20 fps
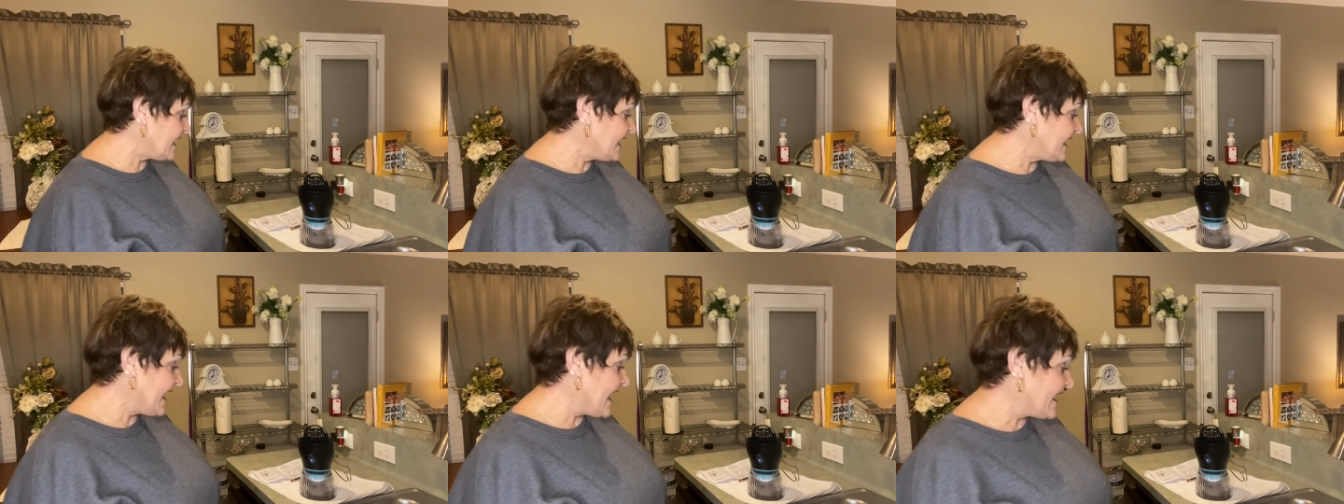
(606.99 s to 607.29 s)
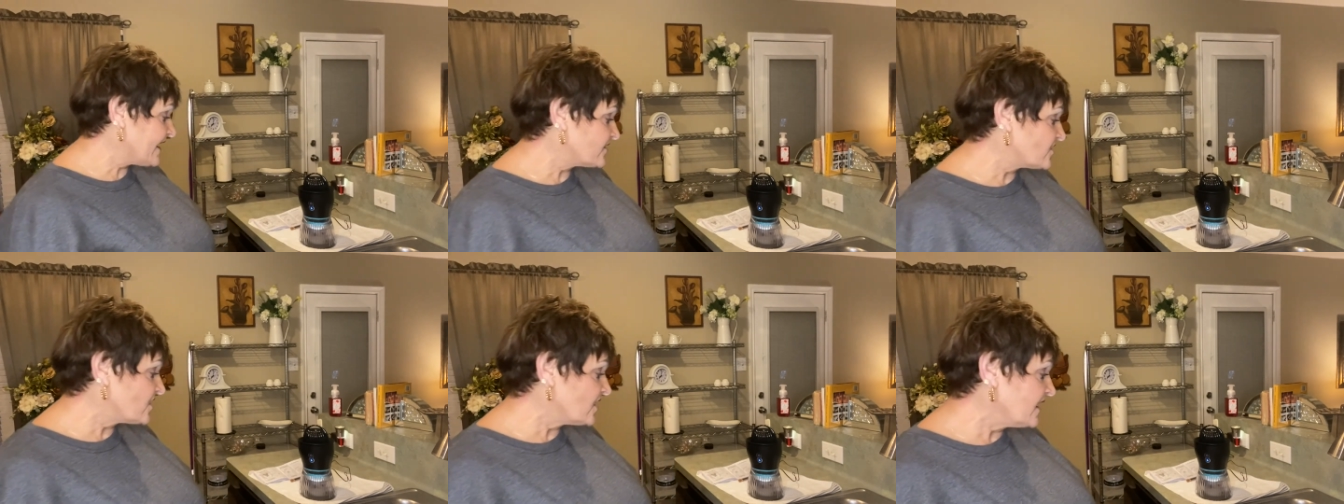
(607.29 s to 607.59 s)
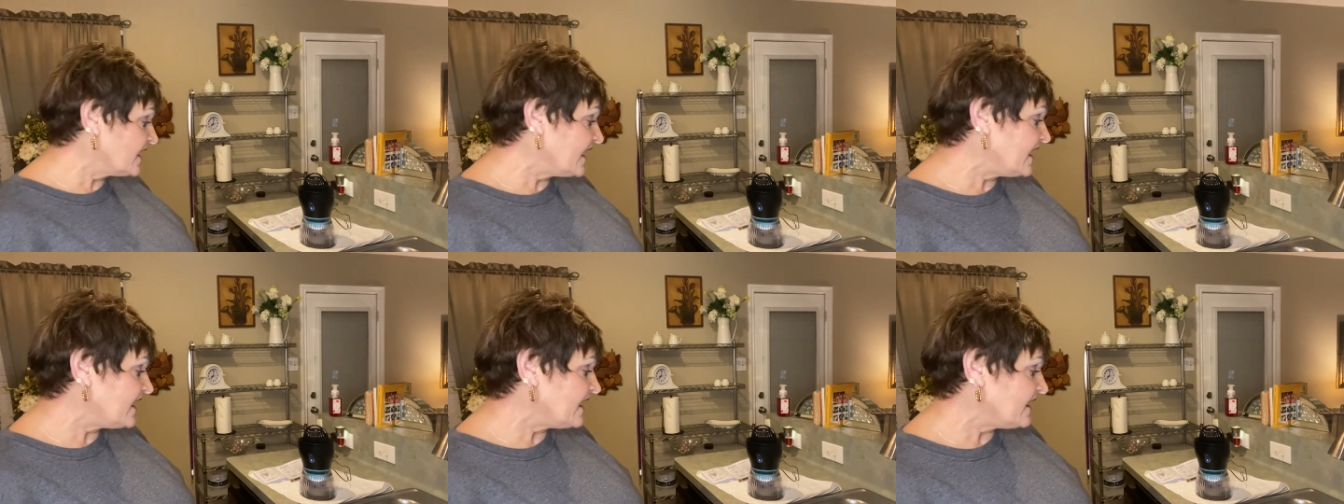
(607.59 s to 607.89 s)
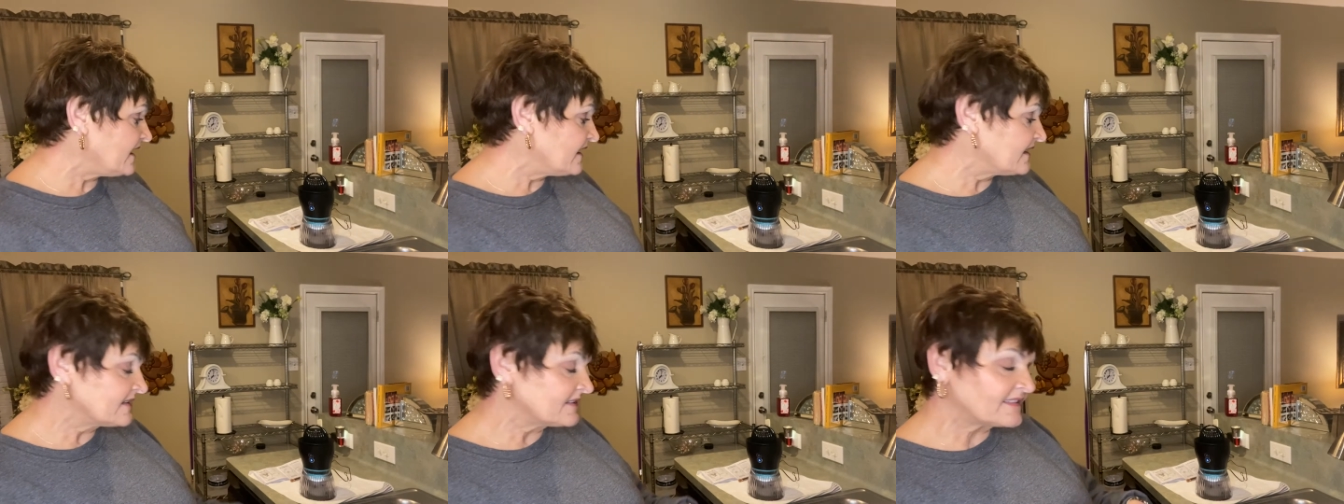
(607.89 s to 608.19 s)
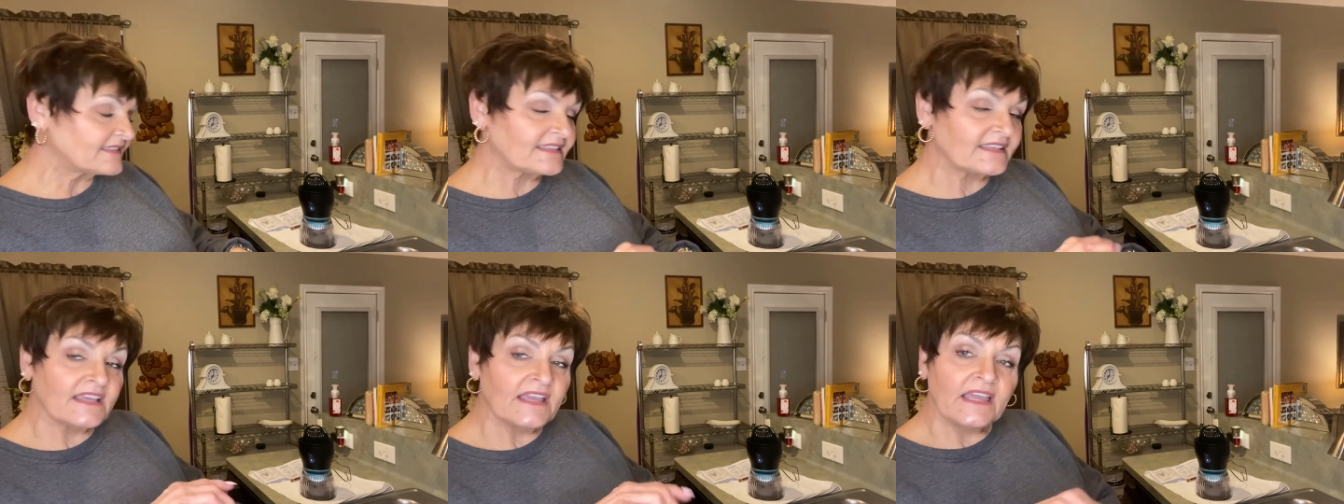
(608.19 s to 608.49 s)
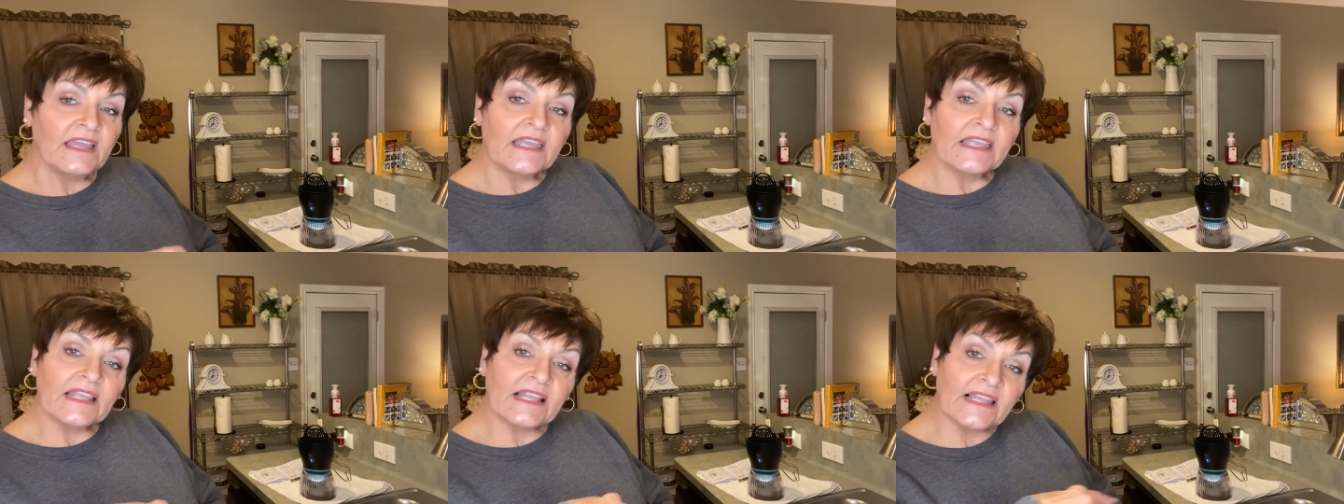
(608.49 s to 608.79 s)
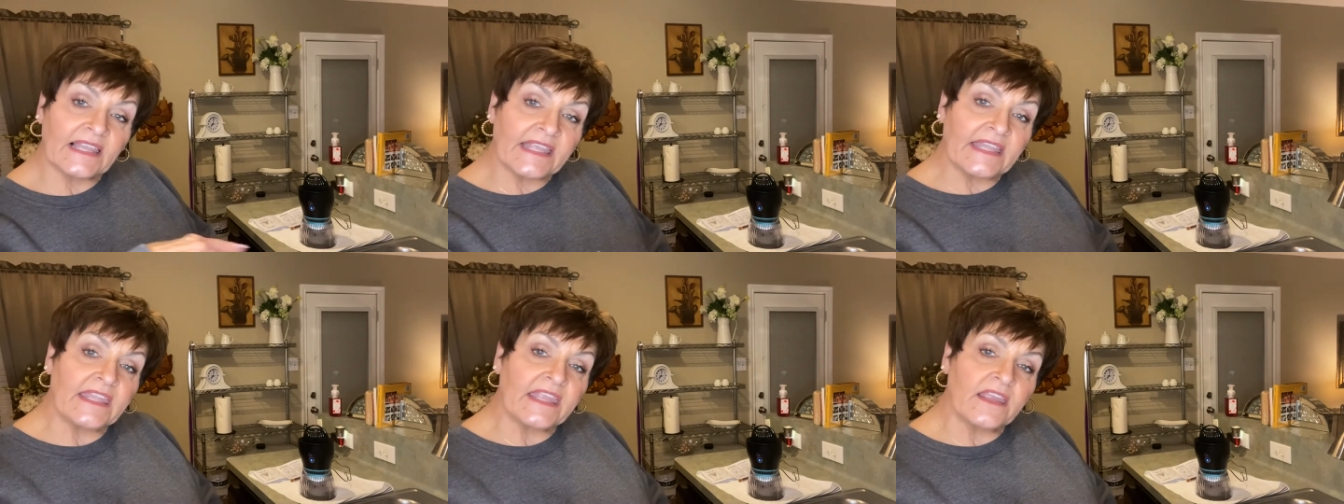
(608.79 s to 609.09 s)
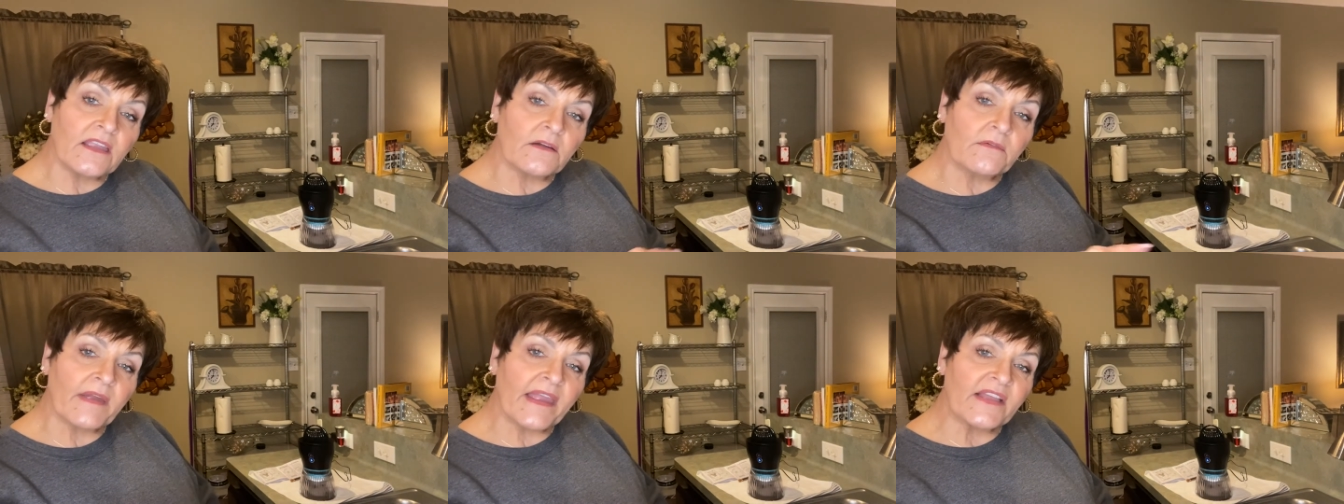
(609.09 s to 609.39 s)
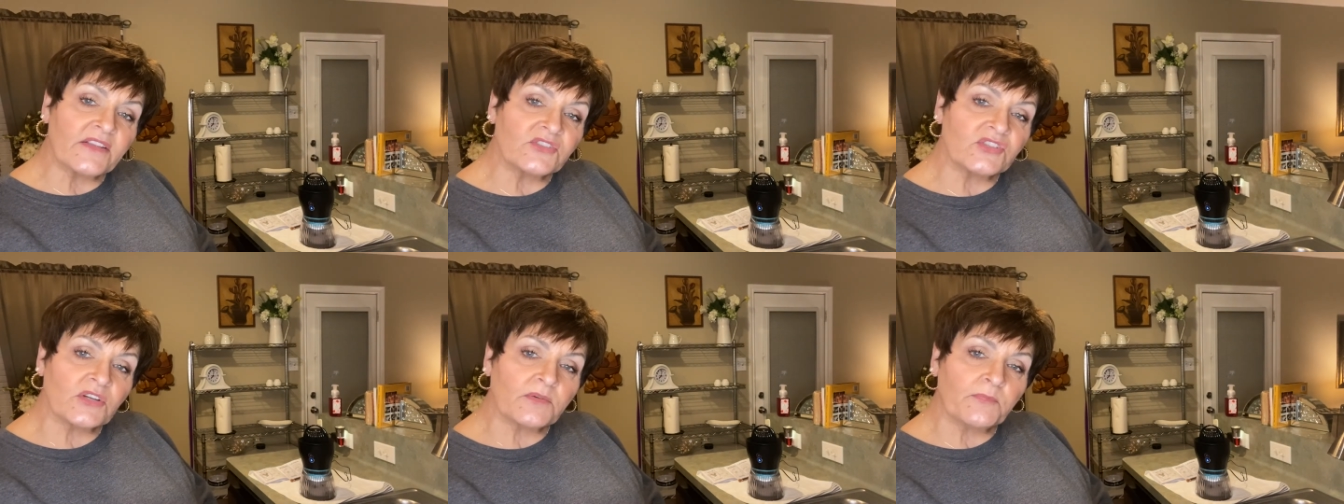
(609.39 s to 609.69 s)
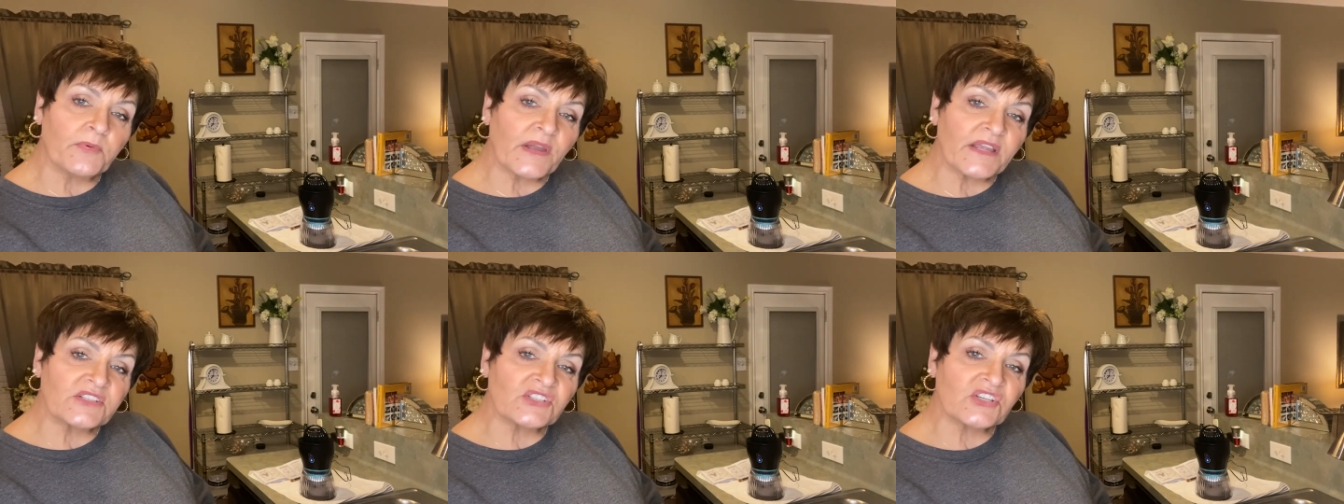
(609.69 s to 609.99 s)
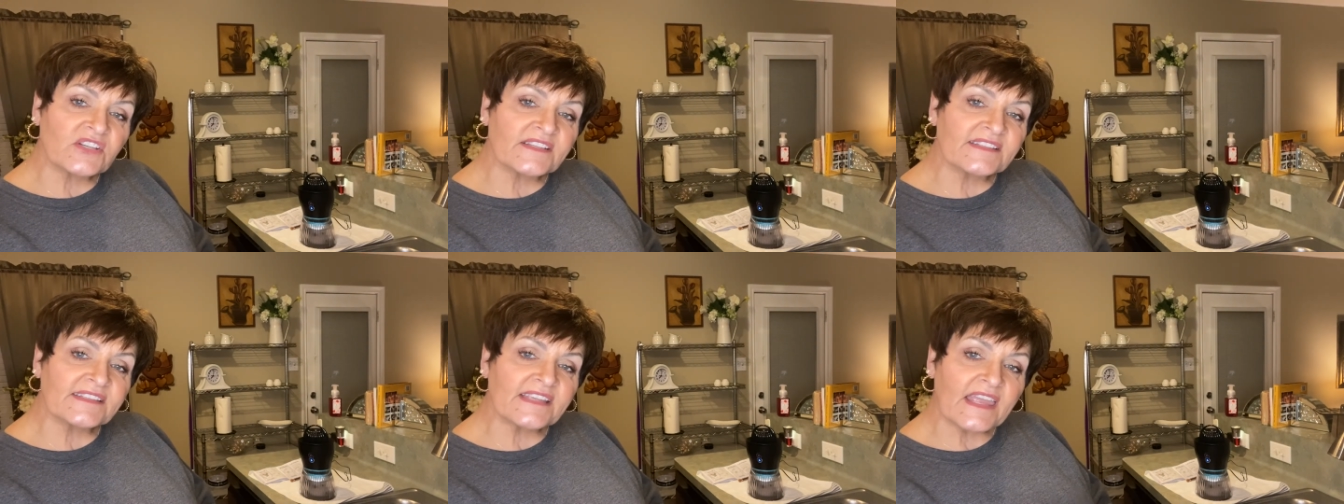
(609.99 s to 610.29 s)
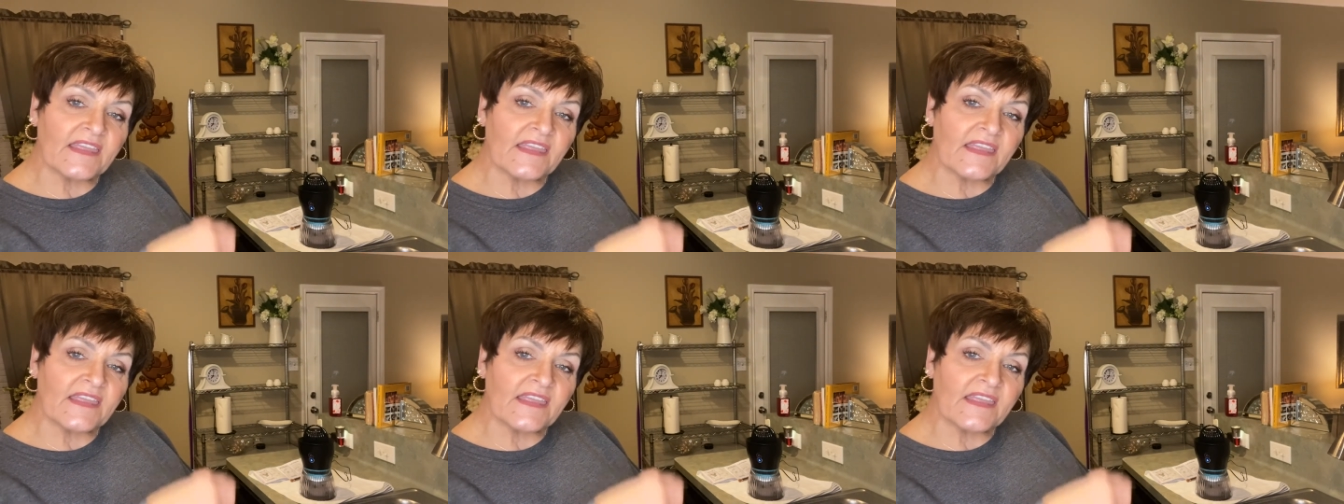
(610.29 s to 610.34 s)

it actually is cleaning around your brushes,